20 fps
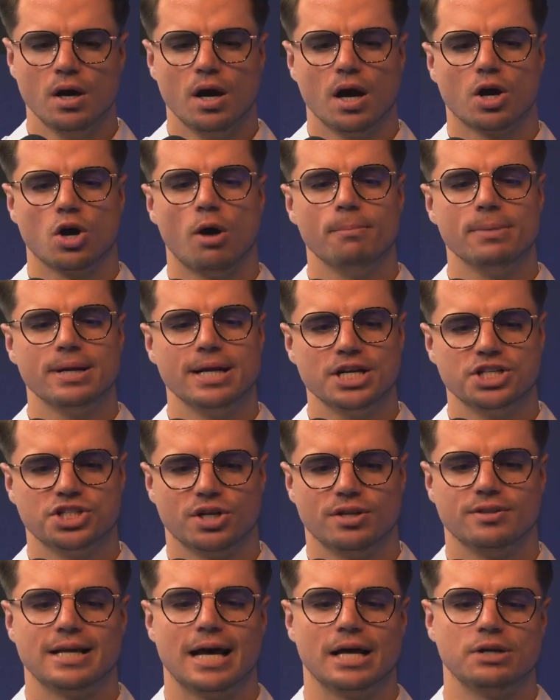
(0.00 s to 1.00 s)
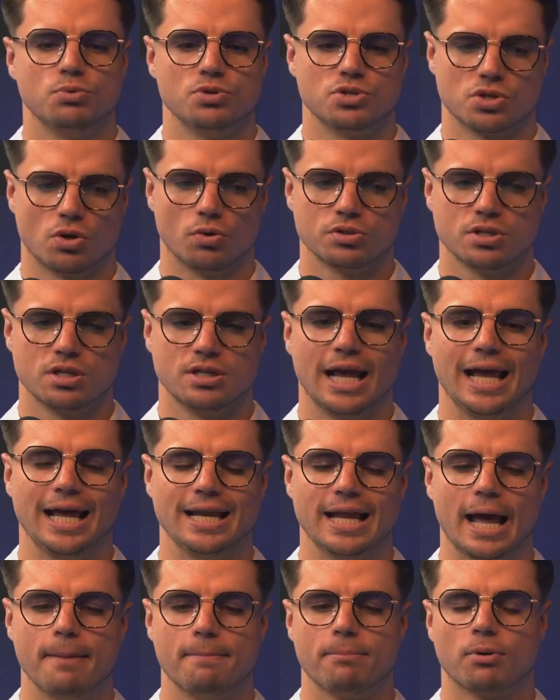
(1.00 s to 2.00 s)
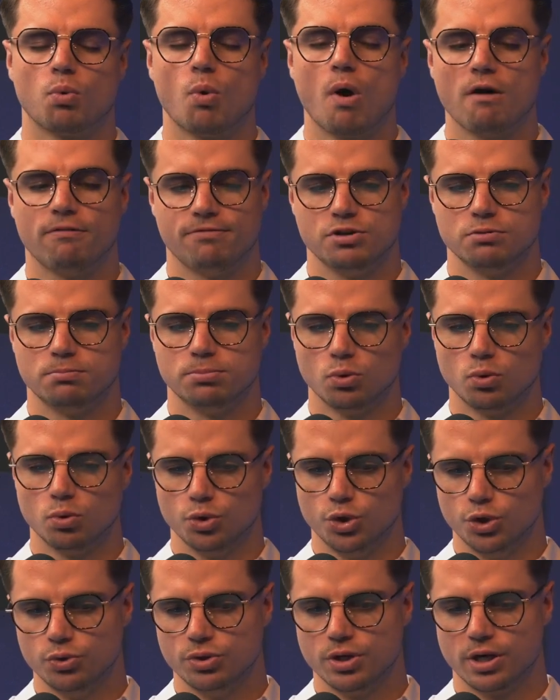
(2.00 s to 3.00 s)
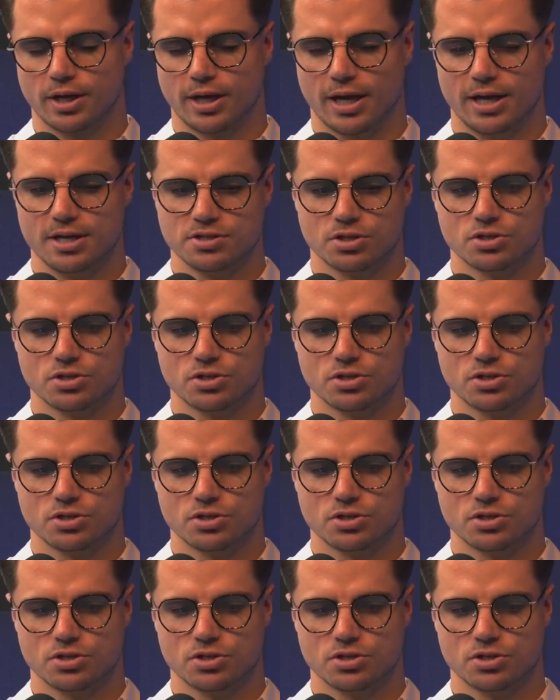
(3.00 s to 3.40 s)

combination that resulted in a profitable unit case.